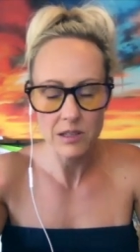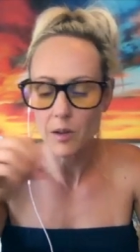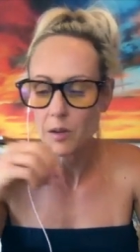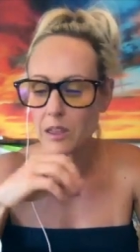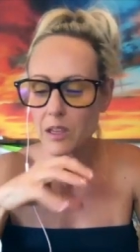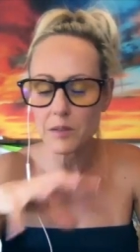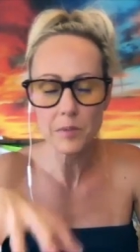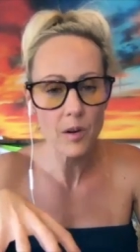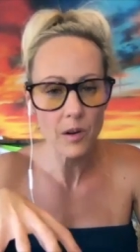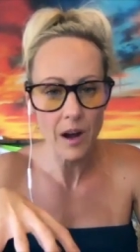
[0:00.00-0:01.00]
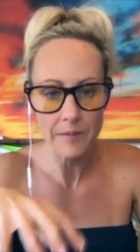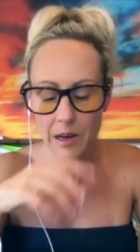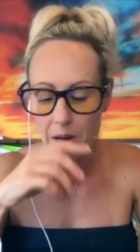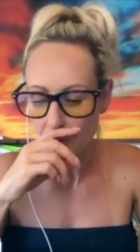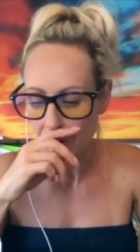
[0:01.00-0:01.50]
So in this program
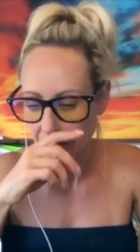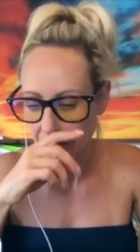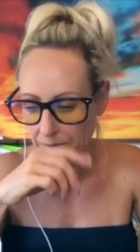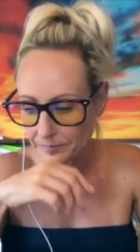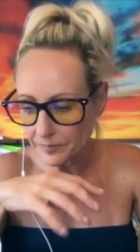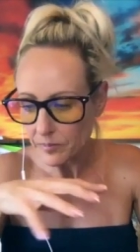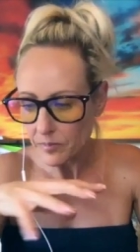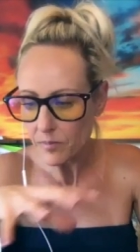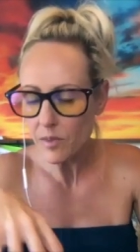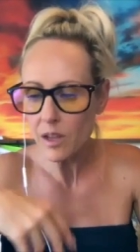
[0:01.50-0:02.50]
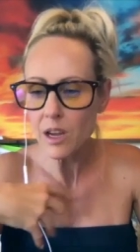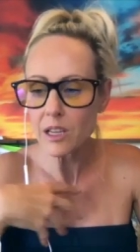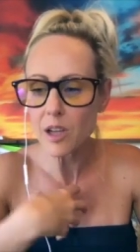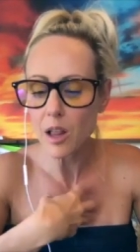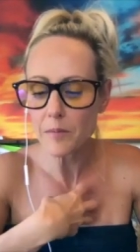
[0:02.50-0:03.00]
that I'm running, it's
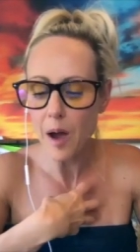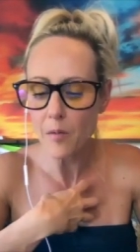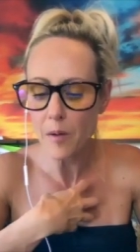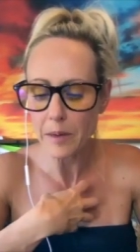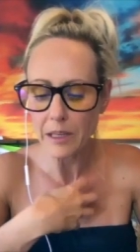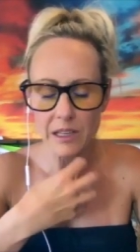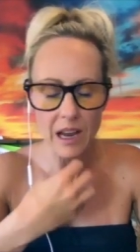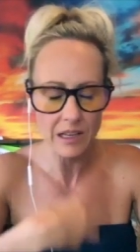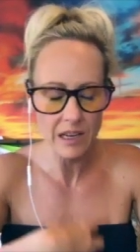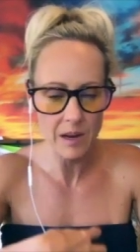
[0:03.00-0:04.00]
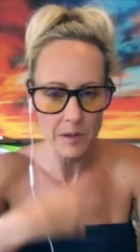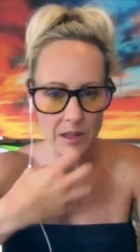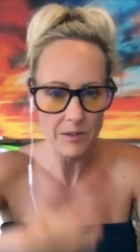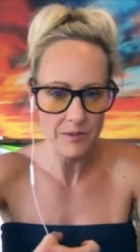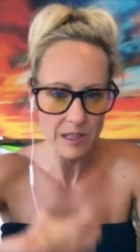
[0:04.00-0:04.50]
all about women connecting in with
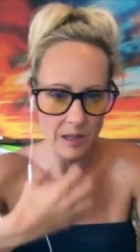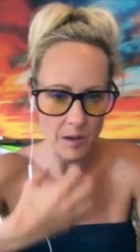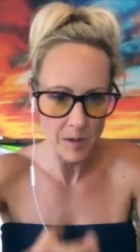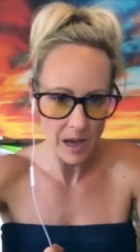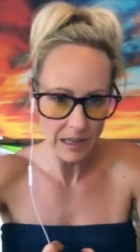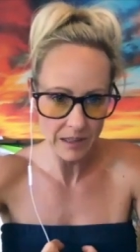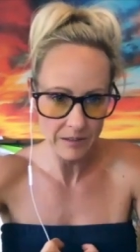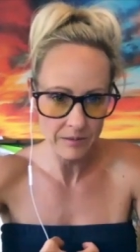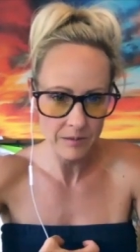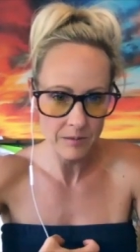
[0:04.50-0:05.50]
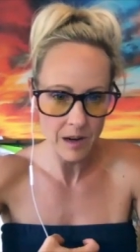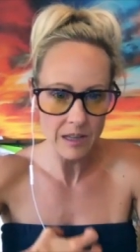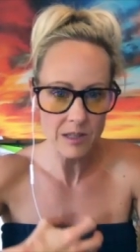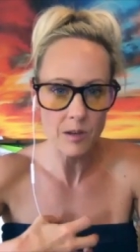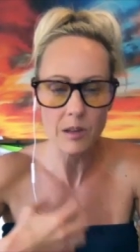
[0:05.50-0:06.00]
their physical body.
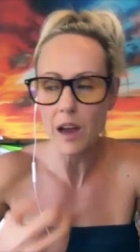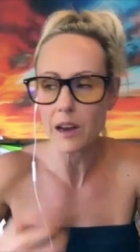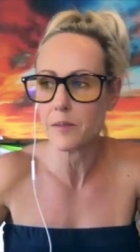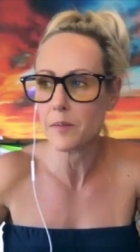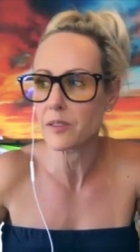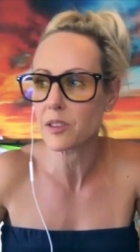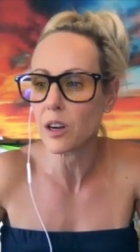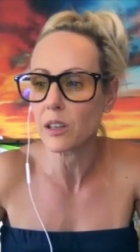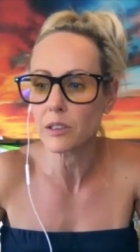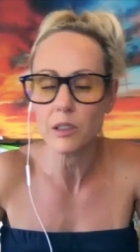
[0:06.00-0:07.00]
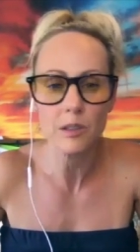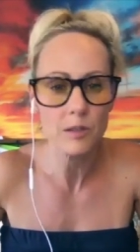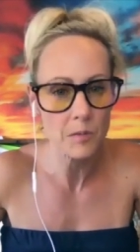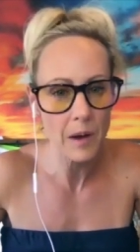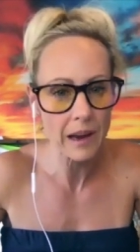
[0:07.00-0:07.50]
Right? So a lot of them have struggled to
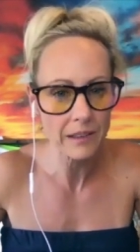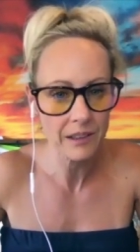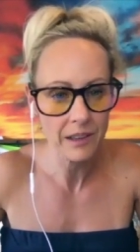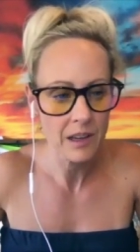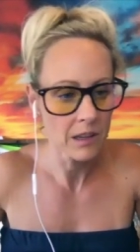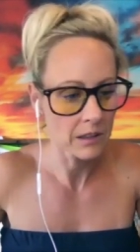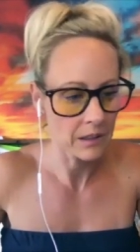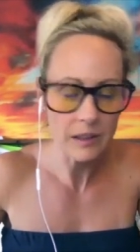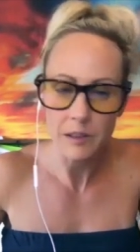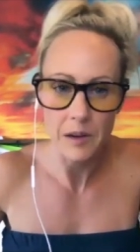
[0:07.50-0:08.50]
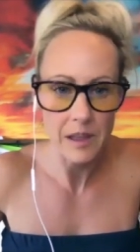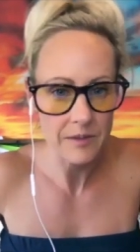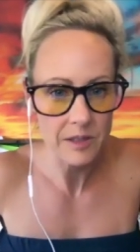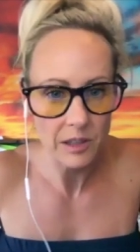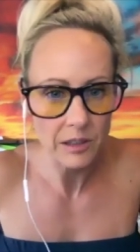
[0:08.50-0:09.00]
lose weight. I know why they've
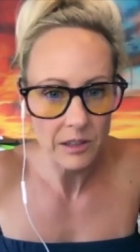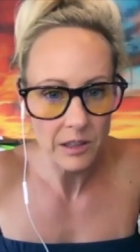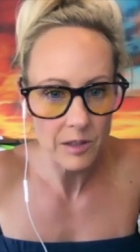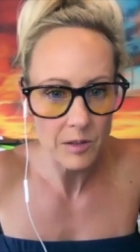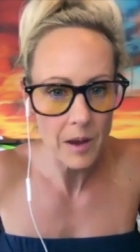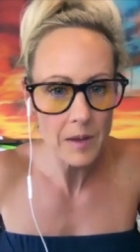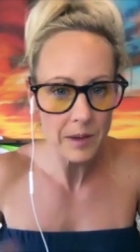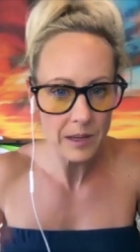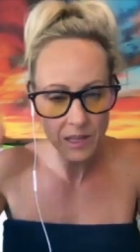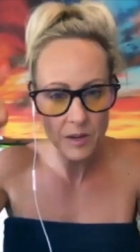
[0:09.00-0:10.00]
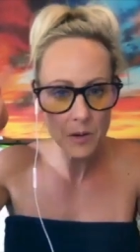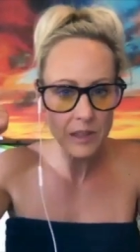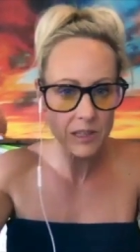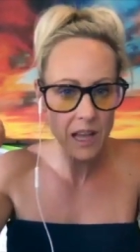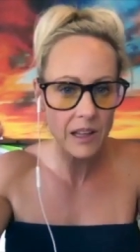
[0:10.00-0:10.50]
struggled to lose weight, because I know what
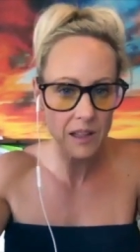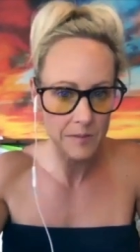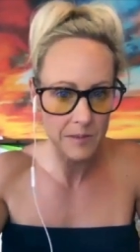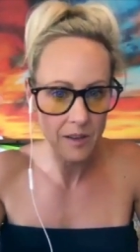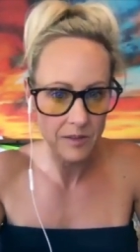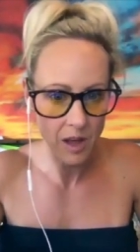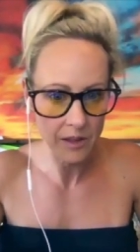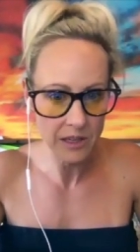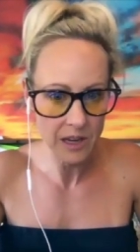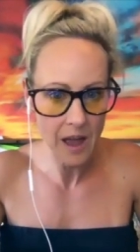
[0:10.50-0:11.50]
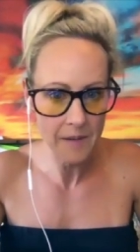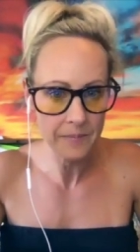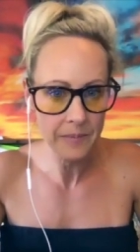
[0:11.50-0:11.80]
they're telling themselves all the time.